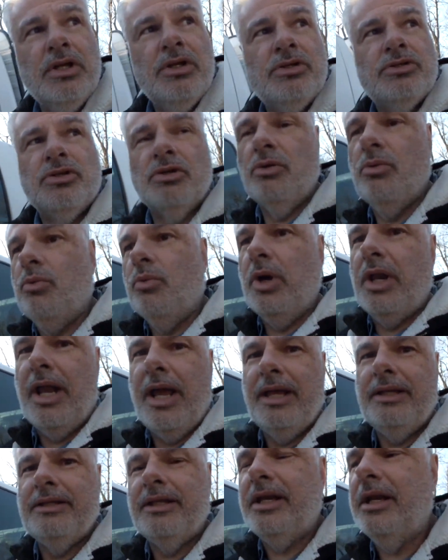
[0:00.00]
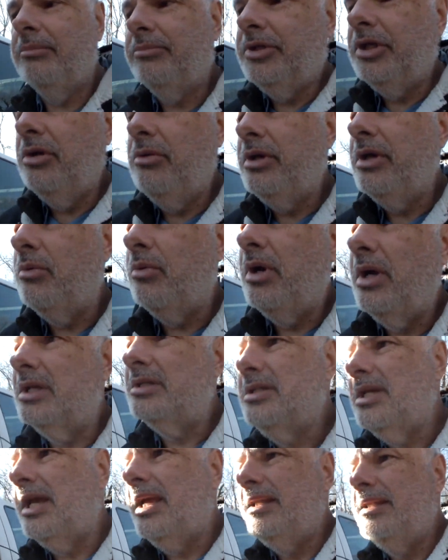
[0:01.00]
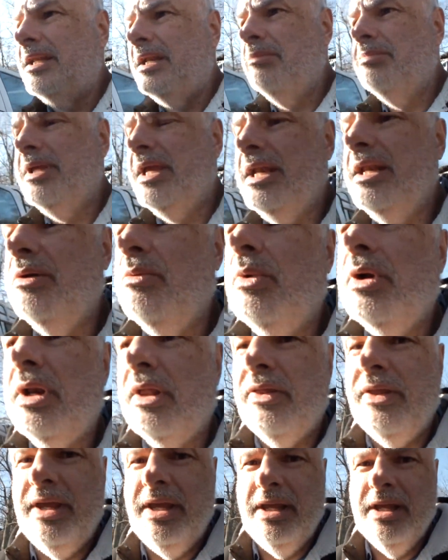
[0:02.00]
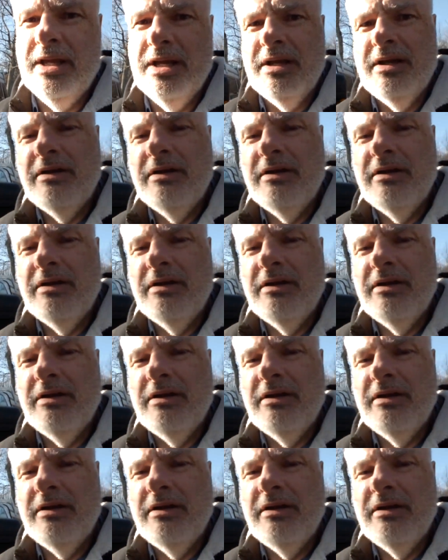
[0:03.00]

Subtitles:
So what I ended up doing was I ended up getting one of the